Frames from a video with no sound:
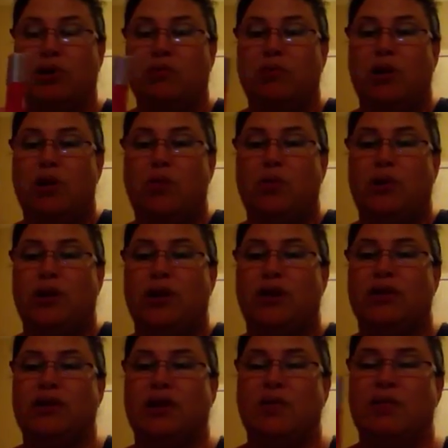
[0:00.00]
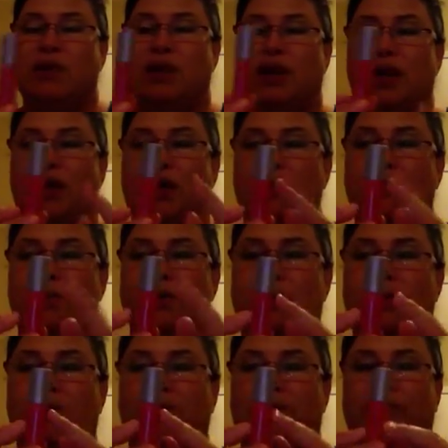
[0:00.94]
I'm hoping I can tame it down. But,
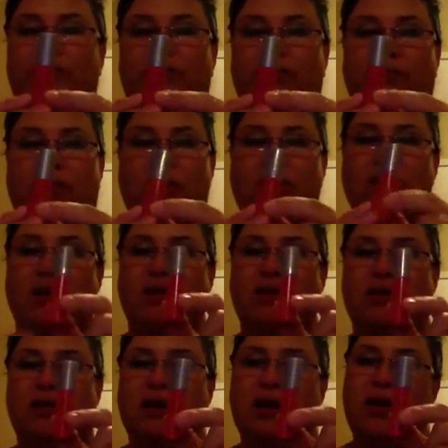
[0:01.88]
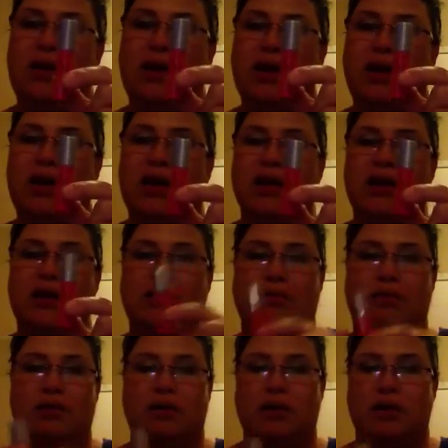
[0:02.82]
um, yeah, I like
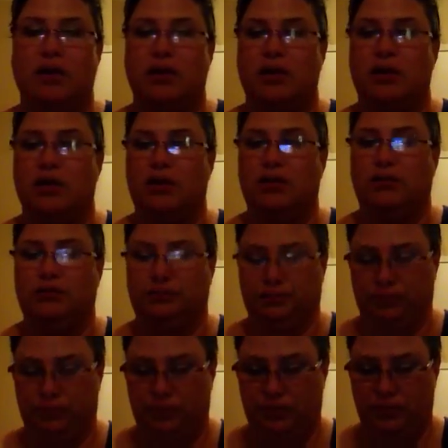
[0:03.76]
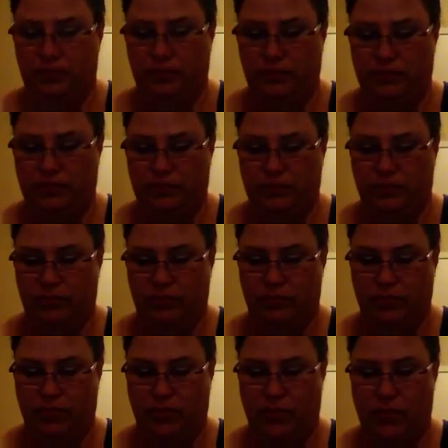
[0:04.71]
it. Um,
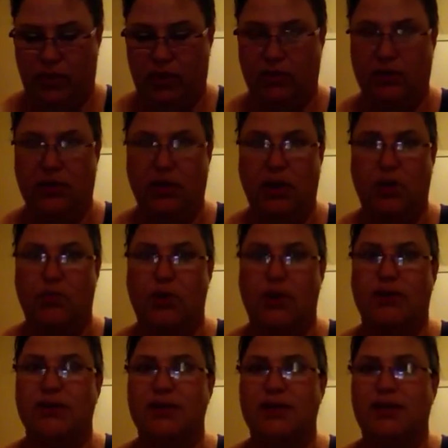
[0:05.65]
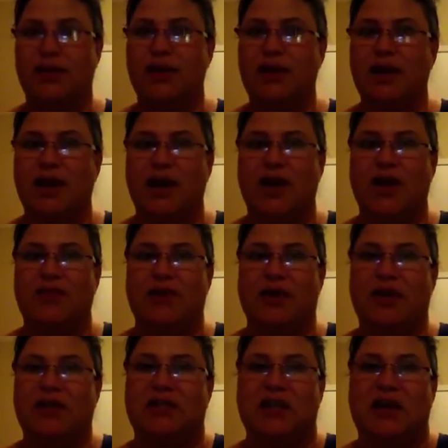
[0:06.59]
so, that's it.
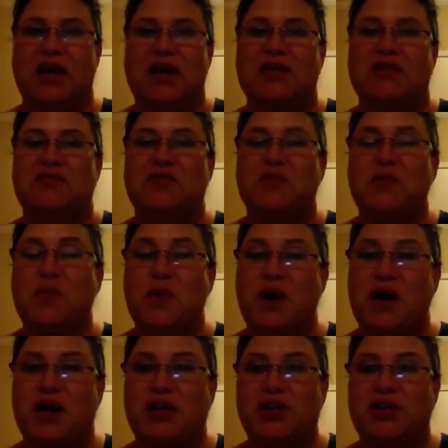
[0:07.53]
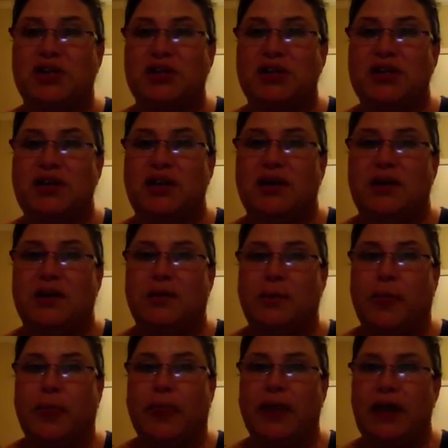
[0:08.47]
Thanks, guys, for watching.
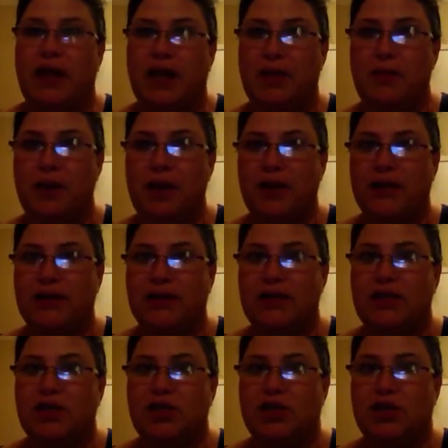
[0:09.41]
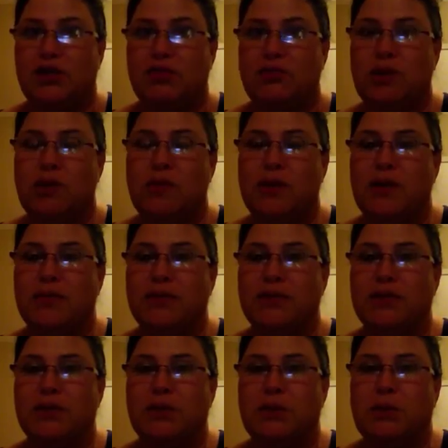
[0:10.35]
Um, I got a BoxyCharm coming up
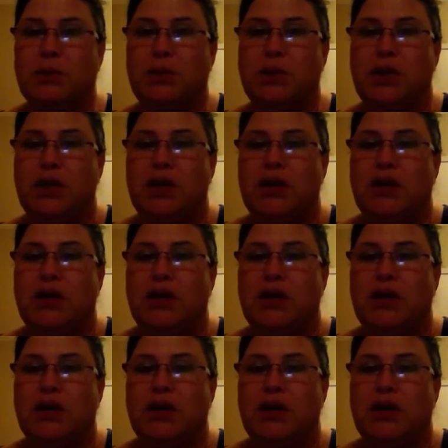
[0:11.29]
soon.